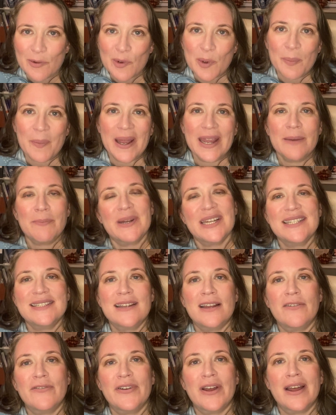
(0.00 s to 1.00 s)
remind
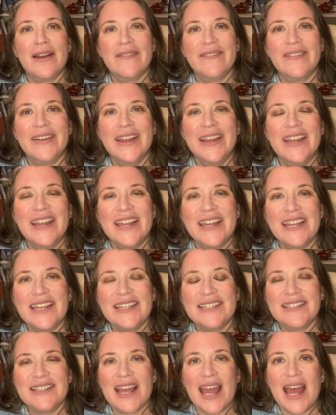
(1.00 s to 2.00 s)
myself of
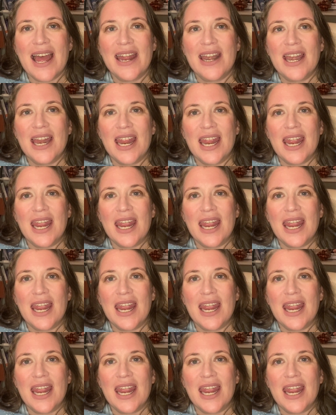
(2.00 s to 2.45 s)
is that